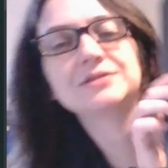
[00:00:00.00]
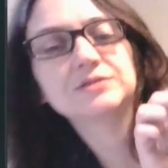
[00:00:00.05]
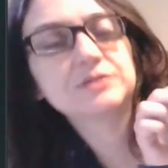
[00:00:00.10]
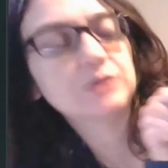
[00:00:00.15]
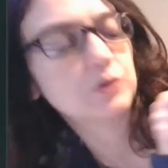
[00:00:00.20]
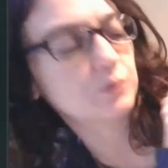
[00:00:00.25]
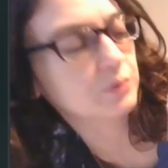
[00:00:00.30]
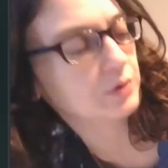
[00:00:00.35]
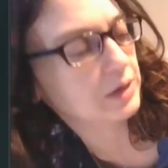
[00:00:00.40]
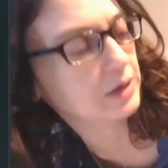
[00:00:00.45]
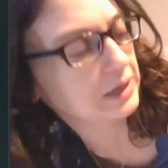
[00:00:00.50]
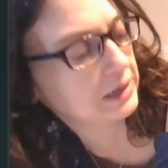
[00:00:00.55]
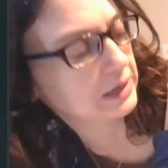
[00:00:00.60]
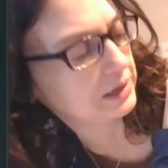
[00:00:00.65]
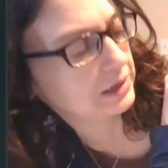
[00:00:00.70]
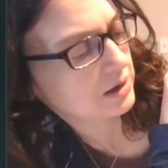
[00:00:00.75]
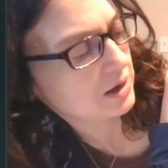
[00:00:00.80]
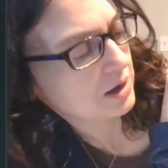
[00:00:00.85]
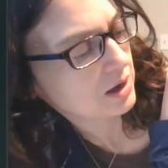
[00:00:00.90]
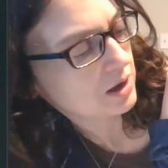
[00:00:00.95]
is so pretty.
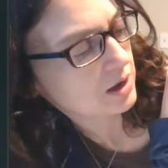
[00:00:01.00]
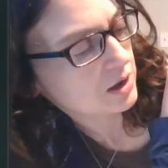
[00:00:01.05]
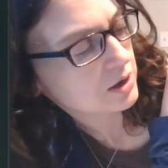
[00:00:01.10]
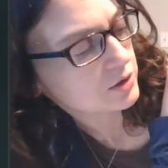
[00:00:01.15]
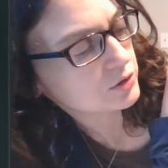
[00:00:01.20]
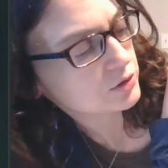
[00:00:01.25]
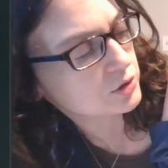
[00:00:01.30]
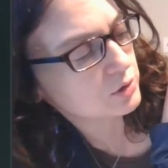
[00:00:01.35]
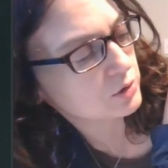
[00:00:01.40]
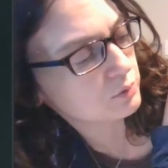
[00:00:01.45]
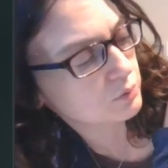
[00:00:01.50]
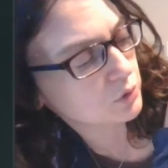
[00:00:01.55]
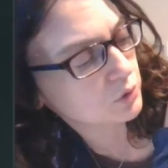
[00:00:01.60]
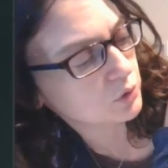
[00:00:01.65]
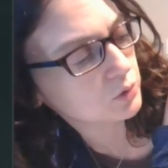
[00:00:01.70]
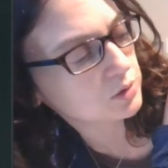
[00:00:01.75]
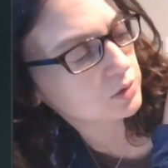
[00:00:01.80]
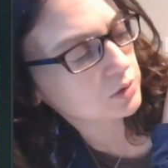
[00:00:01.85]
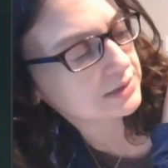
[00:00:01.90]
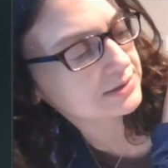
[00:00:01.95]
The
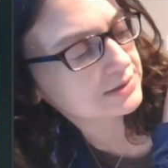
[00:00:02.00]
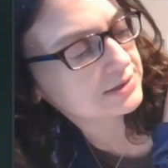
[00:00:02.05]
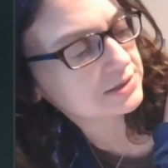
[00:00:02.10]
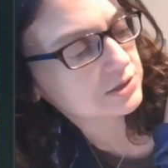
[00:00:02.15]
moon and